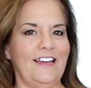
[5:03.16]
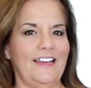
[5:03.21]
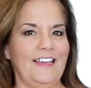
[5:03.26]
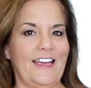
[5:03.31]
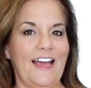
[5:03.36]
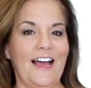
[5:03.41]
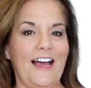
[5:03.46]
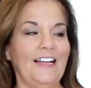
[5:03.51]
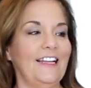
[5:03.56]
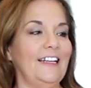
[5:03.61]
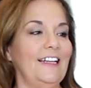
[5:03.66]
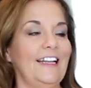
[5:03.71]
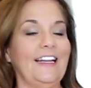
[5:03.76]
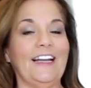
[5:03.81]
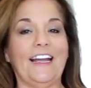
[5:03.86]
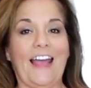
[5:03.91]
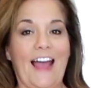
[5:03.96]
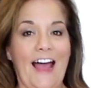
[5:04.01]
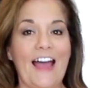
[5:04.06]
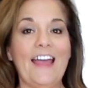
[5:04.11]
calla
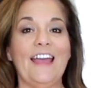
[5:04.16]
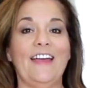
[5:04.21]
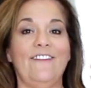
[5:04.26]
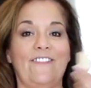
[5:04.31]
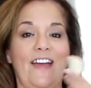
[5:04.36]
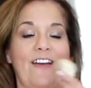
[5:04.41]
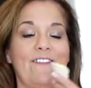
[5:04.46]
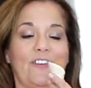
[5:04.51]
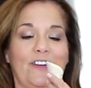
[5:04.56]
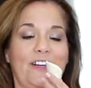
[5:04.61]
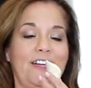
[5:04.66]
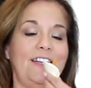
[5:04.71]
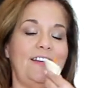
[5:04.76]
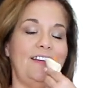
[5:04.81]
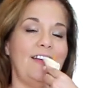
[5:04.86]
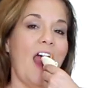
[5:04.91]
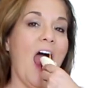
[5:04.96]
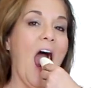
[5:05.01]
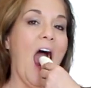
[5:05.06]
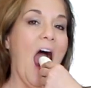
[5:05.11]
lily I have ever eaten.